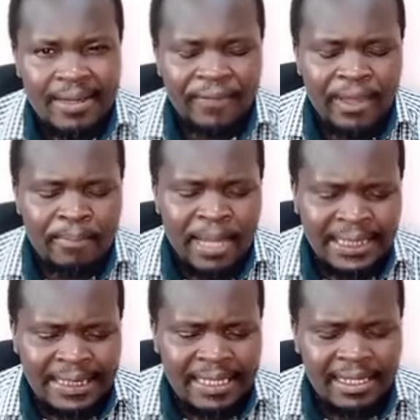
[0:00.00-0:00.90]
The
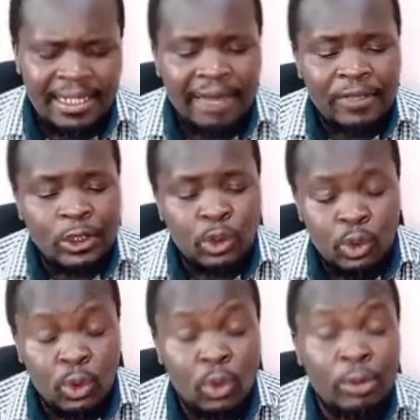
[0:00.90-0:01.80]
best thing Rigathi should
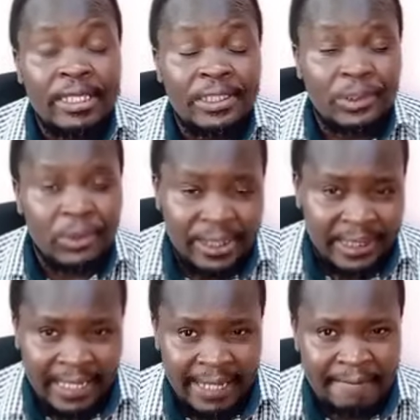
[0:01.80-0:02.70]
do is to
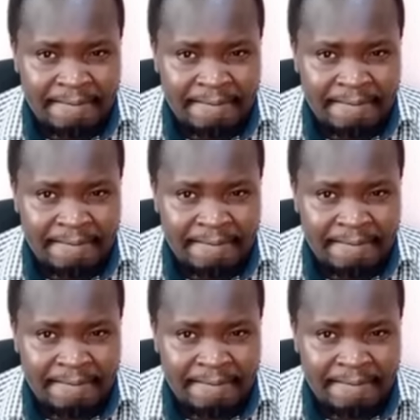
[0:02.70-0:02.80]
resign.